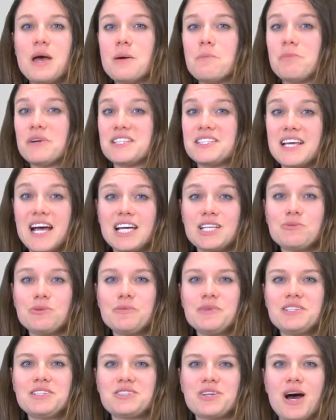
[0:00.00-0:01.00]
But that will
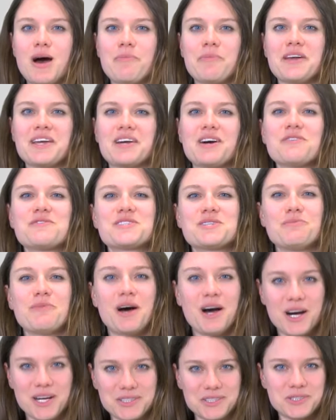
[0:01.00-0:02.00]
be the topic of some
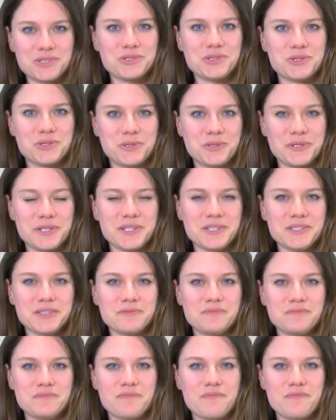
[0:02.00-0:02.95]
other tutorial.